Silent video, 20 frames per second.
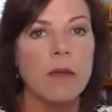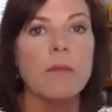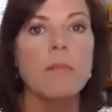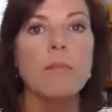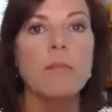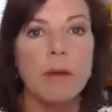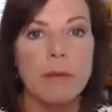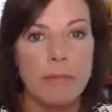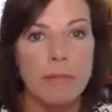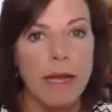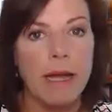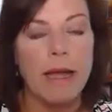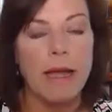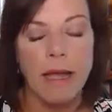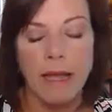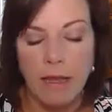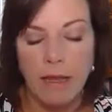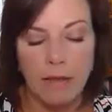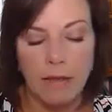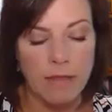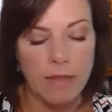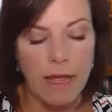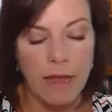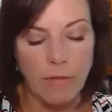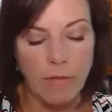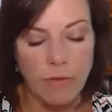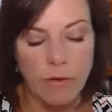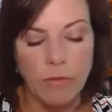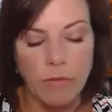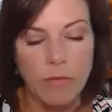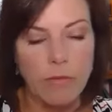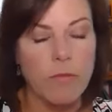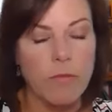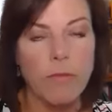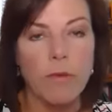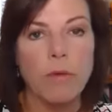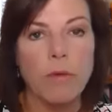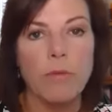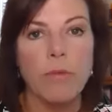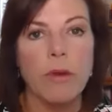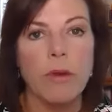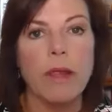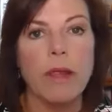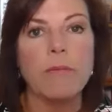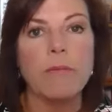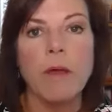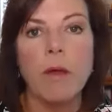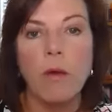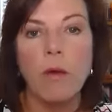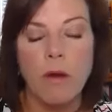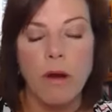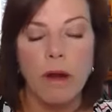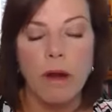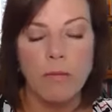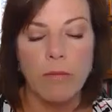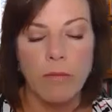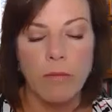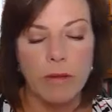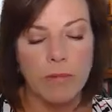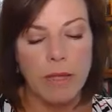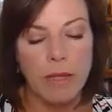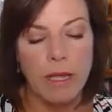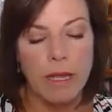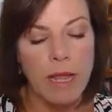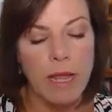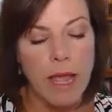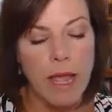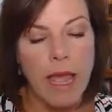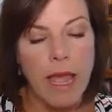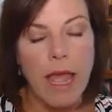bye-bye, and that won't break my heart one bit.